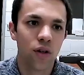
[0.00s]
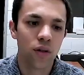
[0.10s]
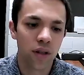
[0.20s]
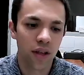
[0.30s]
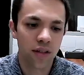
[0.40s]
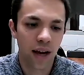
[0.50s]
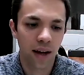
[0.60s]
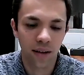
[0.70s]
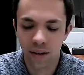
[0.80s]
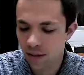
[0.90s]
So is
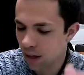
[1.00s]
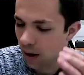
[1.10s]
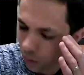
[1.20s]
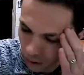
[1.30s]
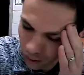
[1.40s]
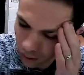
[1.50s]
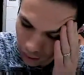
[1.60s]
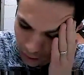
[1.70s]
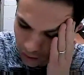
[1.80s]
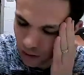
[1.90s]
that one of the,
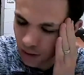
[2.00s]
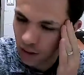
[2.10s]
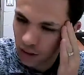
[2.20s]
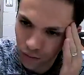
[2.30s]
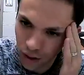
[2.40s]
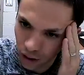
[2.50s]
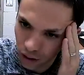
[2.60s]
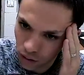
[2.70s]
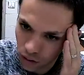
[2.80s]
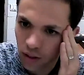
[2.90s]
like a distinctive
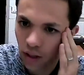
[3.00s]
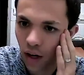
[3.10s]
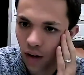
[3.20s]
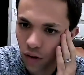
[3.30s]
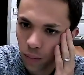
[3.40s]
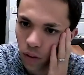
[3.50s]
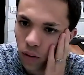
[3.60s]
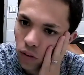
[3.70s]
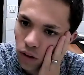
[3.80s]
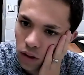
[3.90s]
characteristic of the blues?